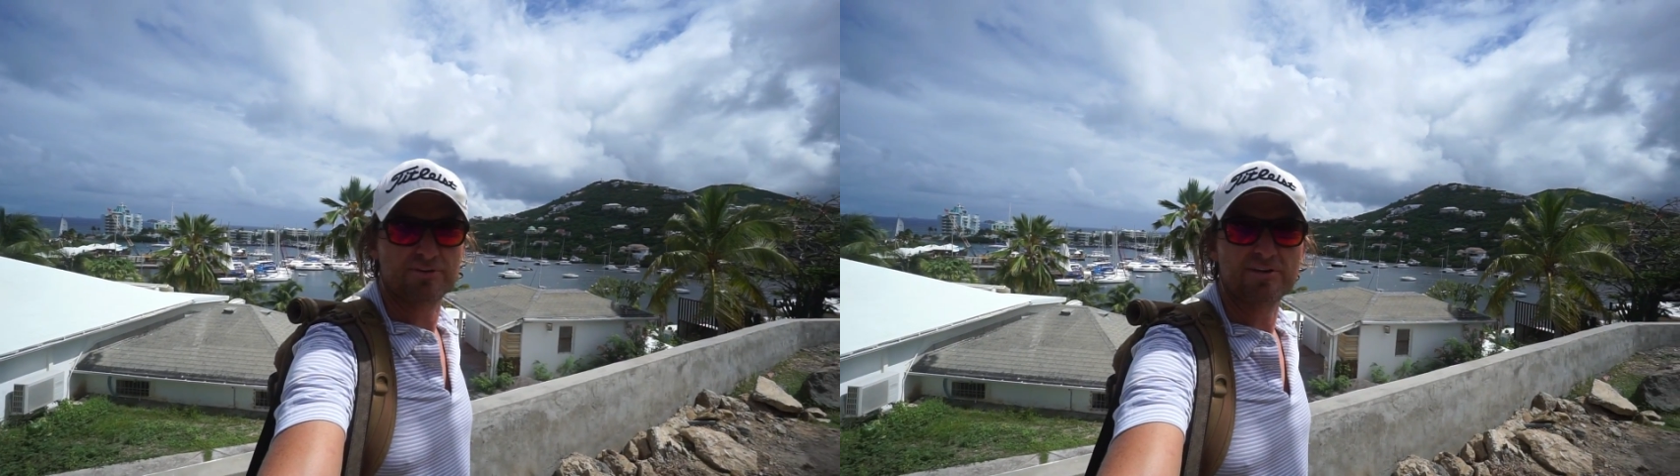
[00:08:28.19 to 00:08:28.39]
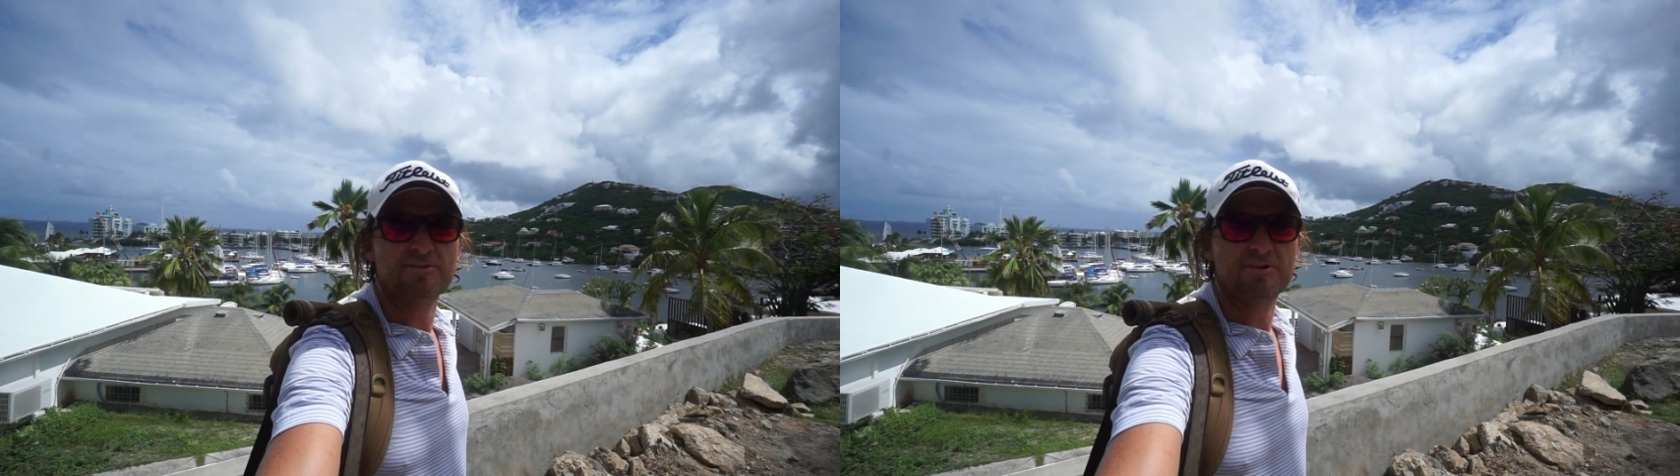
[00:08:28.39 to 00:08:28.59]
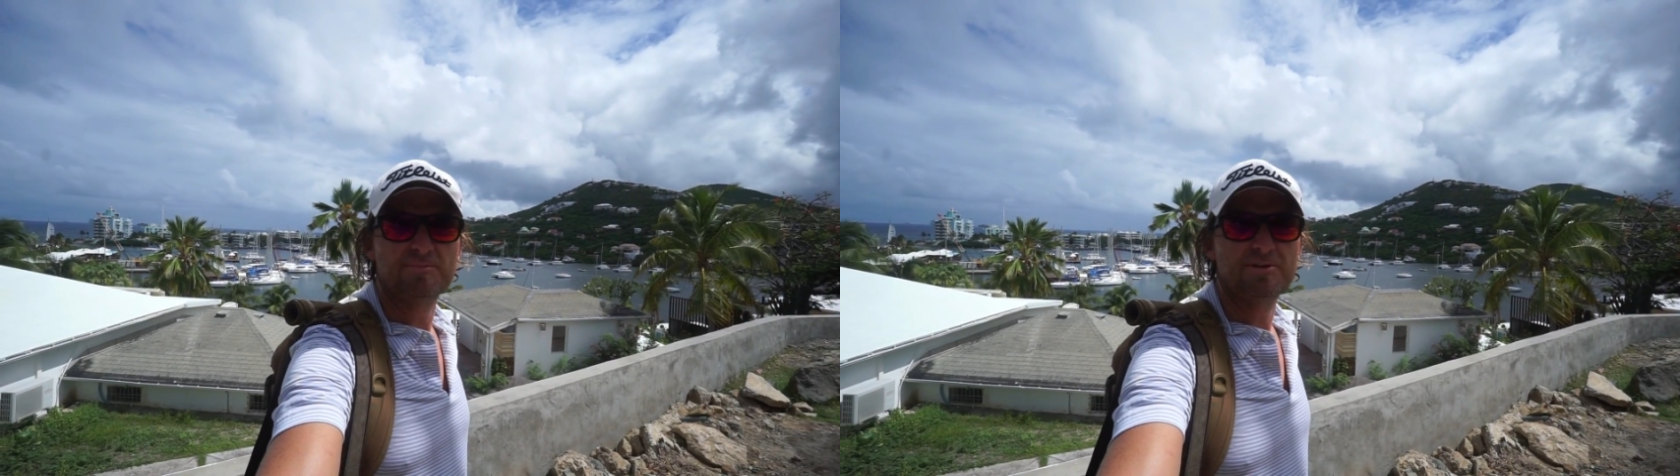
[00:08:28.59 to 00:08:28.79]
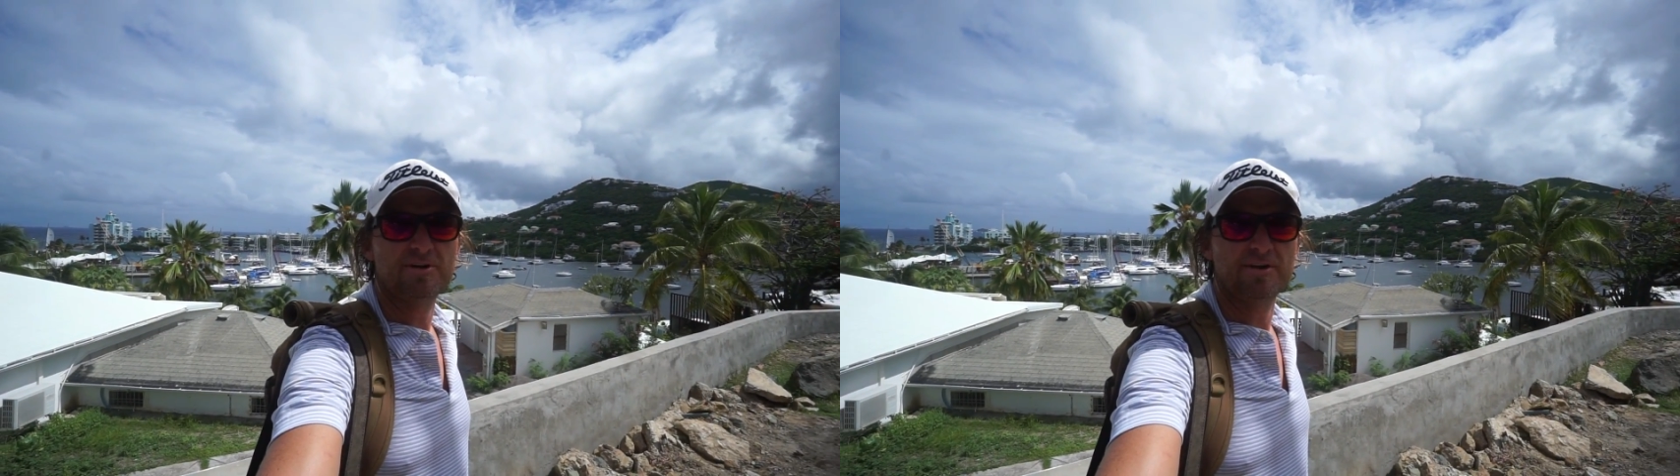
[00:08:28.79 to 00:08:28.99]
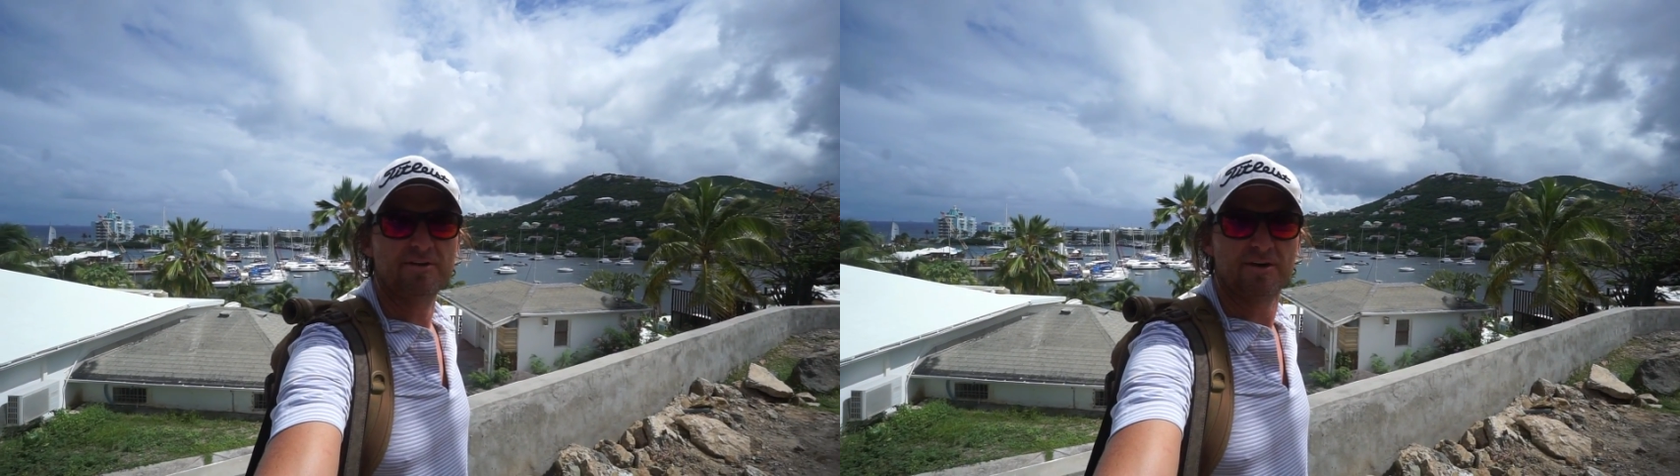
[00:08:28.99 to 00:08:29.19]
things need to be
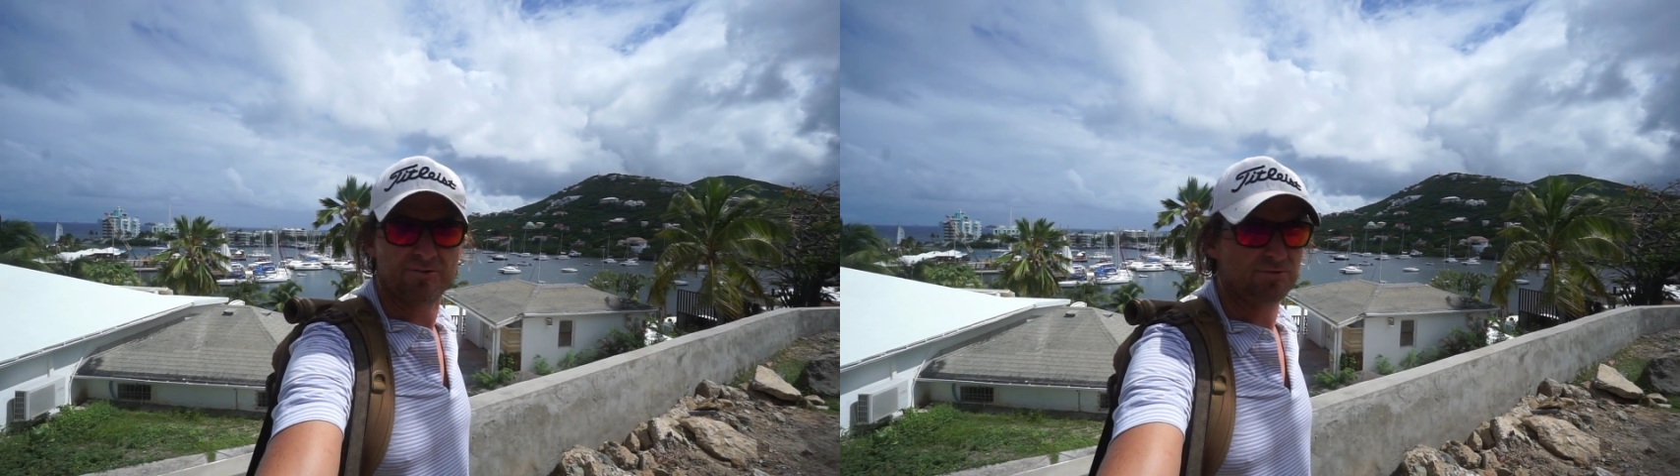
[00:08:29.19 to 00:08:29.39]
done,